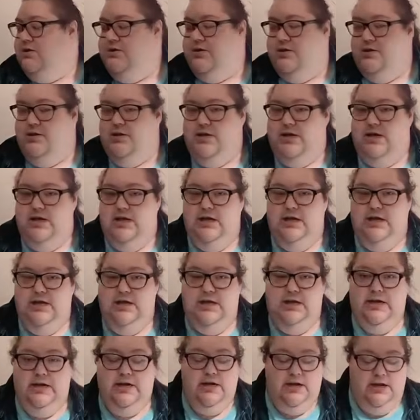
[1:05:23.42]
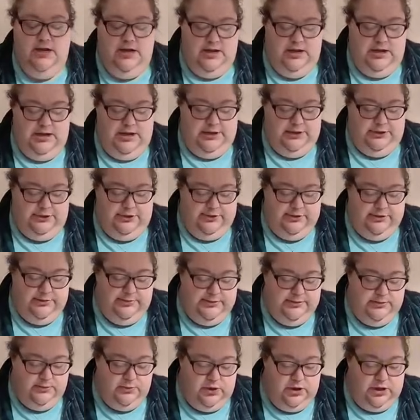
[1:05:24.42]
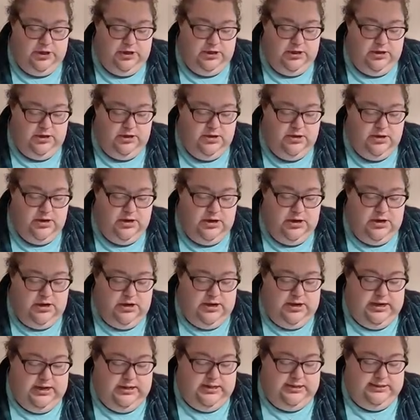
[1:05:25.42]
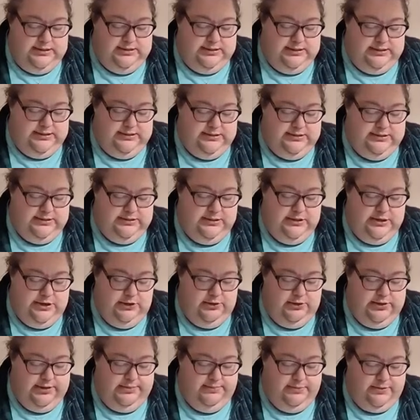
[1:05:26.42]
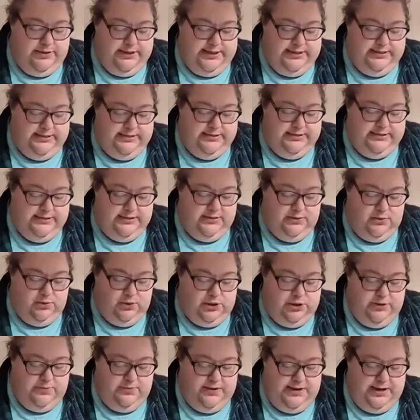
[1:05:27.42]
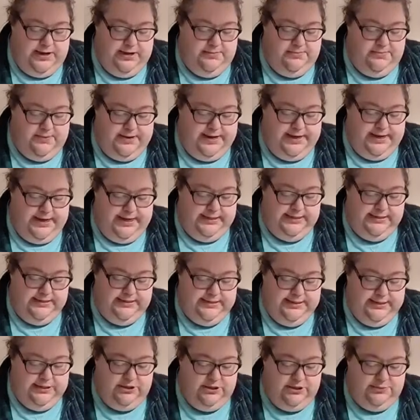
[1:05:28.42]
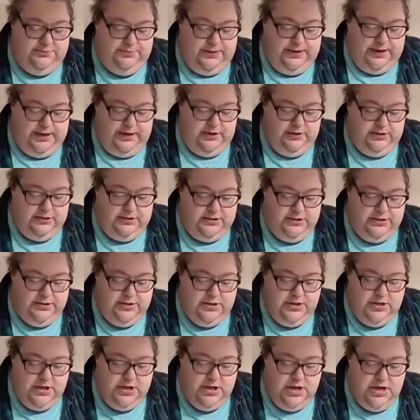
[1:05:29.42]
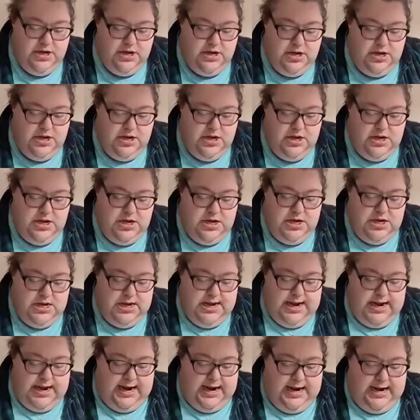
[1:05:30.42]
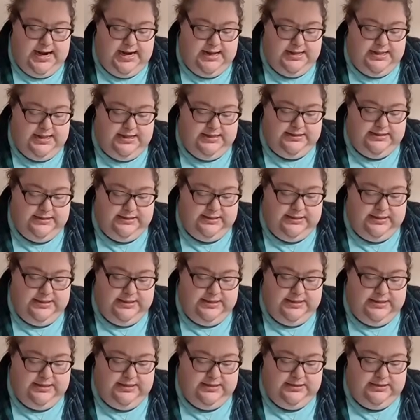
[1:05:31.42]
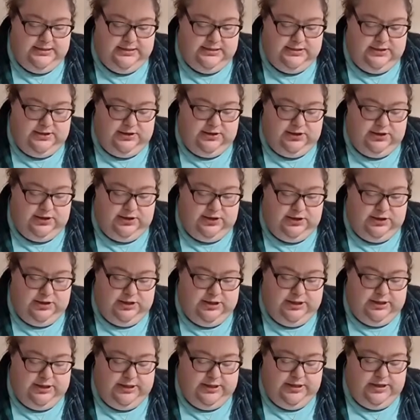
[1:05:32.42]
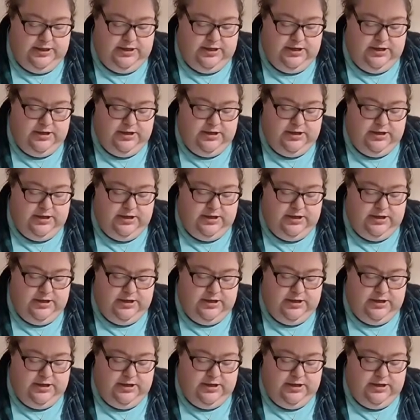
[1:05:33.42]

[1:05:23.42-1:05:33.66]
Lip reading: the Christmas one. This is Snowy Bliss Ornament by StitchSprout. And this is on